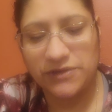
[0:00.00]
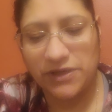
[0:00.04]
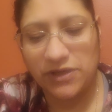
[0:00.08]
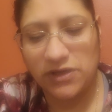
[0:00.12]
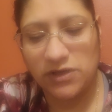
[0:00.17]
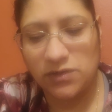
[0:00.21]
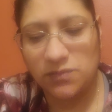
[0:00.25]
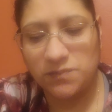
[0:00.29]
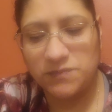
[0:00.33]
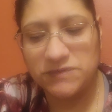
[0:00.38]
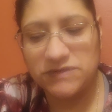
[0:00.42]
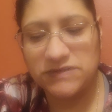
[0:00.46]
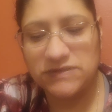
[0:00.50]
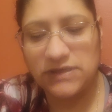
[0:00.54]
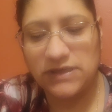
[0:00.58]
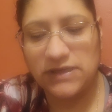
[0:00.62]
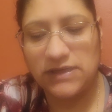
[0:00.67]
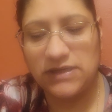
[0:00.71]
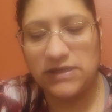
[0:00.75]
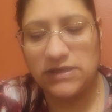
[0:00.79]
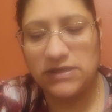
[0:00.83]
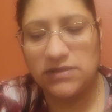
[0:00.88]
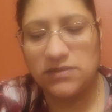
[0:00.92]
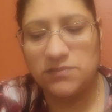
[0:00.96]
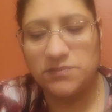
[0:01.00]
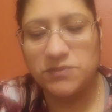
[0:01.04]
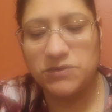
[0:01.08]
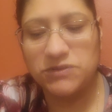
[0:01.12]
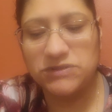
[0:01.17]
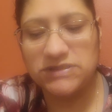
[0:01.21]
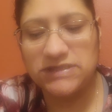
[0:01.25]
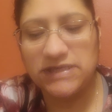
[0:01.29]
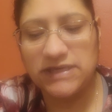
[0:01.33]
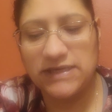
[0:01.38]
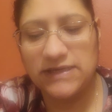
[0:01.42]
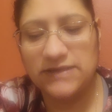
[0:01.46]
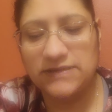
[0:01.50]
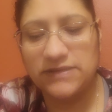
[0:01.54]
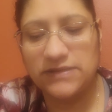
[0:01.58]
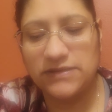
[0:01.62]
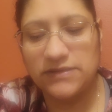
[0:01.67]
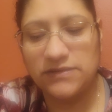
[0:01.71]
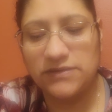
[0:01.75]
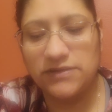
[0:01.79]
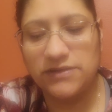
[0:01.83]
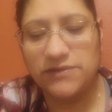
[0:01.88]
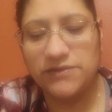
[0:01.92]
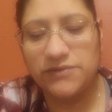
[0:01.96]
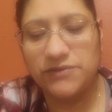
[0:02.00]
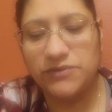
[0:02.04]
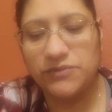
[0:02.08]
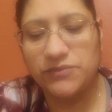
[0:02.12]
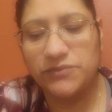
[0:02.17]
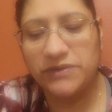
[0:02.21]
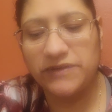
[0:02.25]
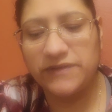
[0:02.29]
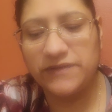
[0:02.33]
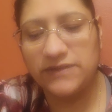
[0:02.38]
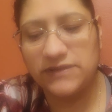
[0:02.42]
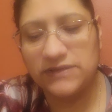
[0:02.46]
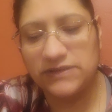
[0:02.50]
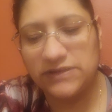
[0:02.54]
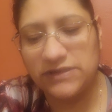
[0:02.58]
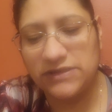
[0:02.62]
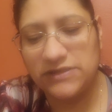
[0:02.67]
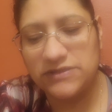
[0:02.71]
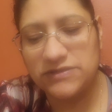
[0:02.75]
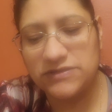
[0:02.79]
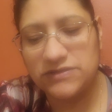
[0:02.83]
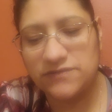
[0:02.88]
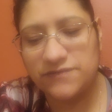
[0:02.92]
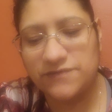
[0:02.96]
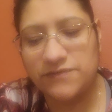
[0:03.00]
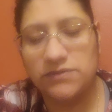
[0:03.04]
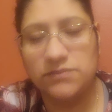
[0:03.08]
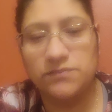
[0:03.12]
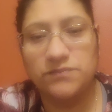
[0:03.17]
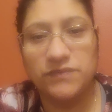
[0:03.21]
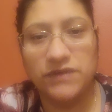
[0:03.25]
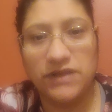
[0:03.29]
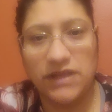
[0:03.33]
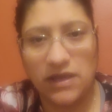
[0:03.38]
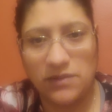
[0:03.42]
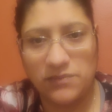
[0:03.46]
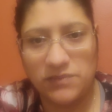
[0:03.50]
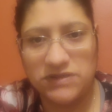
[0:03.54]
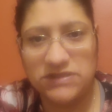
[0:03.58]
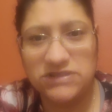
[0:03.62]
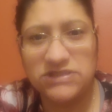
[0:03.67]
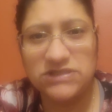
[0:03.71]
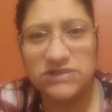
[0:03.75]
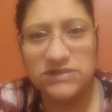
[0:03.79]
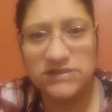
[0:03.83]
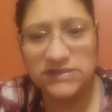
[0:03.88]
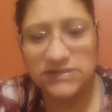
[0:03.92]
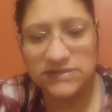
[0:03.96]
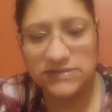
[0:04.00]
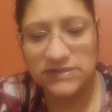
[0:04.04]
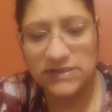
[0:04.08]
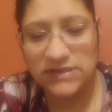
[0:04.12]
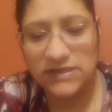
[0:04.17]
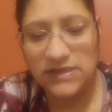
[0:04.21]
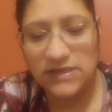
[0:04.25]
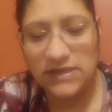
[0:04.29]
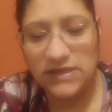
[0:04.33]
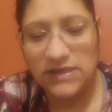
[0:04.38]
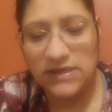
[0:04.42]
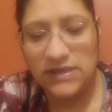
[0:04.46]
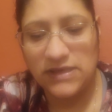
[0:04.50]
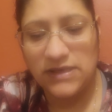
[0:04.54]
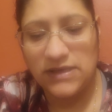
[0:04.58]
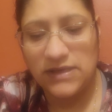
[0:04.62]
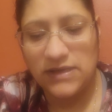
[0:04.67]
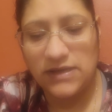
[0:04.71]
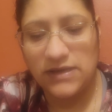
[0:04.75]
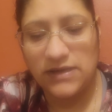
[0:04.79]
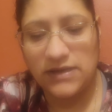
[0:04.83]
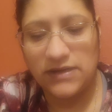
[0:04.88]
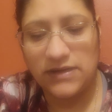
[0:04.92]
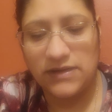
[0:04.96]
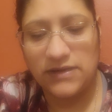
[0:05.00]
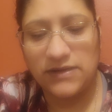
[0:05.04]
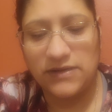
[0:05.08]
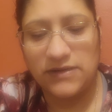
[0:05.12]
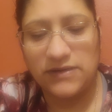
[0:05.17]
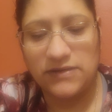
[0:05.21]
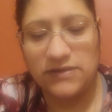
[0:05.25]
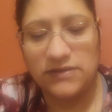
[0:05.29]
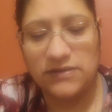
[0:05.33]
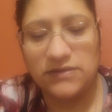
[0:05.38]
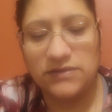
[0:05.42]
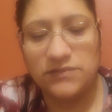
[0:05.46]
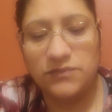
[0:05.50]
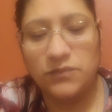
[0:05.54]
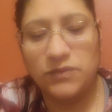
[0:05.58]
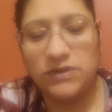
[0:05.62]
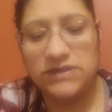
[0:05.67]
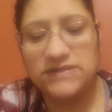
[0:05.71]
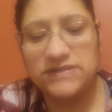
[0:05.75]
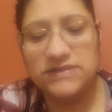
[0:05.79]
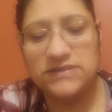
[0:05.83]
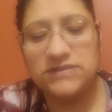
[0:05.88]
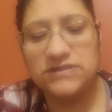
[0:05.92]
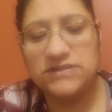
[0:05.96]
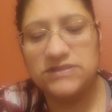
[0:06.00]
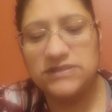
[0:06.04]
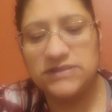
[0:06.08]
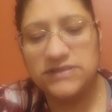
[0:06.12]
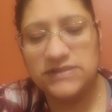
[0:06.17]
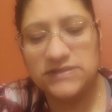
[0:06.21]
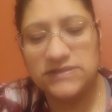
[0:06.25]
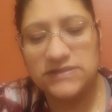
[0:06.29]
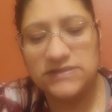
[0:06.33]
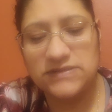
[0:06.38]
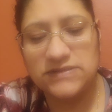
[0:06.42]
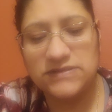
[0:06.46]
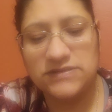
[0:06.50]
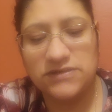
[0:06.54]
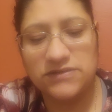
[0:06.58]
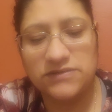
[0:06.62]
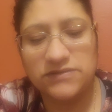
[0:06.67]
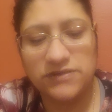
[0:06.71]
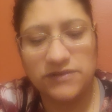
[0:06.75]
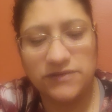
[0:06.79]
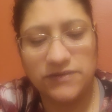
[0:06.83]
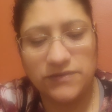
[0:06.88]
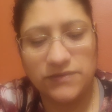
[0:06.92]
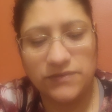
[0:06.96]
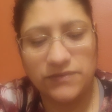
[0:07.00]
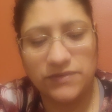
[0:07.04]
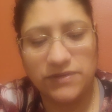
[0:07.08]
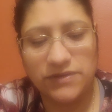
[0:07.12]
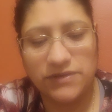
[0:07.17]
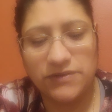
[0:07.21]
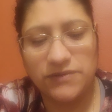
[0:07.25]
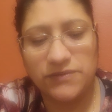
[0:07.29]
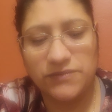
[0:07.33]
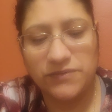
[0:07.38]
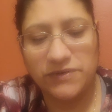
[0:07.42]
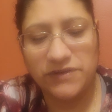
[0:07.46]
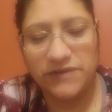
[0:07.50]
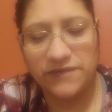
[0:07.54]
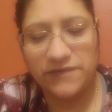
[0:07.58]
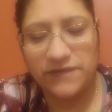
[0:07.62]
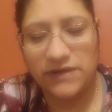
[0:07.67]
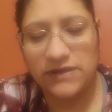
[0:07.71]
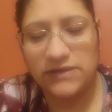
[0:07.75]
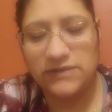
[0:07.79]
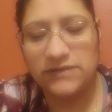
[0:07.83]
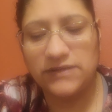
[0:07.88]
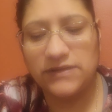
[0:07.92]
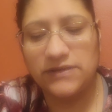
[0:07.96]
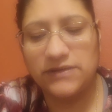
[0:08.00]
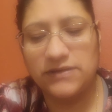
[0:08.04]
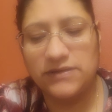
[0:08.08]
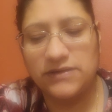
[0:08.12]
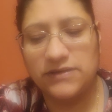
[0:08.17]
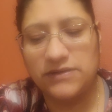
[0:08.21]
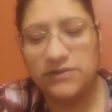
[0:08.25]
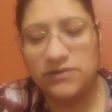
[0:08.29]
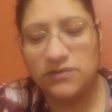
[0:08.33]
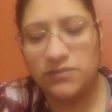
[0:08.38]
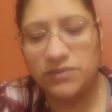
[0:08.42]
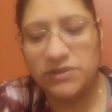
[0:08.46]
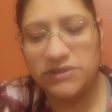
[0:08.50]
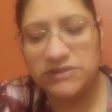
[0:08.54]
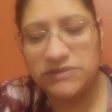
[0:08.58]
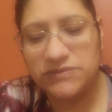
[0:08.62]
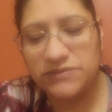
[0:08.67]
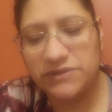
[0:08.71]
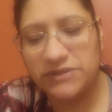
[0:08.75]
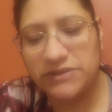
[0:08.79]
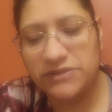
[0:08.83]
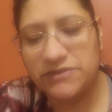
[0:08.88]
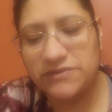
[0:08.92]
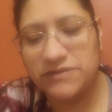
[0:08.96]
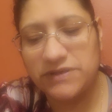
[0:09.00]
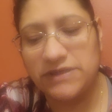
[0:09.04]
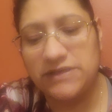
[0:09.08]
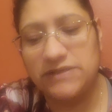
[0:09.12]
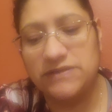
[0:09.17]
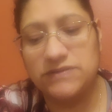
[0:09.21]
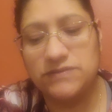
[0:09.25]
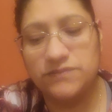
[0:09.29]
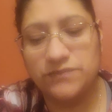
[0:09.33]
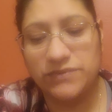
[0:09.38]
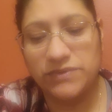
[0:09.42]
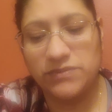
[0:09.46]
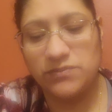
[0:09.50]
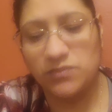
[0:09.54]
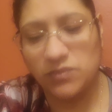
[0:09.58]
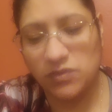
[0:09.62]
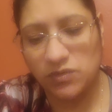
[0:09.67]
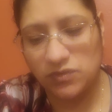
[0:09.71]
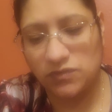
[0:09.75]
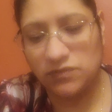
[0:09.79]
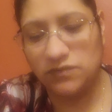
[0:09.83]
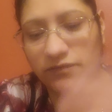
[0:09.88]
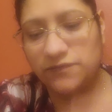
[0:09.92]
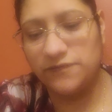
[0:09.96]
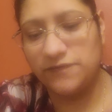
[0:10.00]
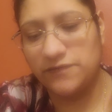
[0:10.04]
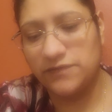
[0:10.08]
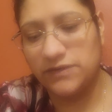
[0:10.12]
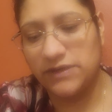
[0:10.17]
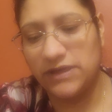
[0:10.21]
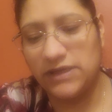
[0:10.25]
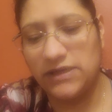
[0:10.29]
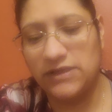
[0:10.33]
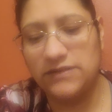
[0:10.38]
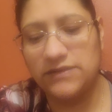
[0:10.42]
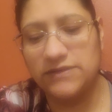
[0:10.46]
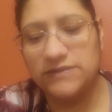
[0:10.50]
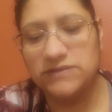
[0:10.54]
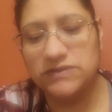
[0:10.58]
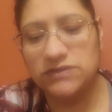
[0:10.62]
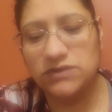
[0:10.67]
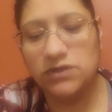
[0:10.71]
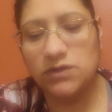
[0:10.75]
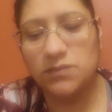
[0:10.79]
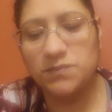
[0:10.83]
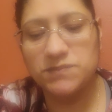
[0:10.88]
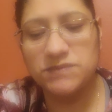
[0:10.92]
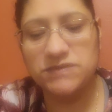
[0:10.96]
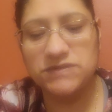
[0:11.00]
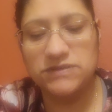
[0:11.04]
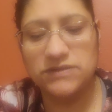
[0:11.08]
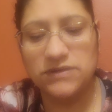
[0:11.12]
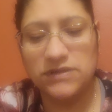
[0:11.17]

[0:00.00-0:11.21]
helps protect the urethra tissue from damages. Once the sheet is inserted through the urethra, the orbiturator is removed and the scope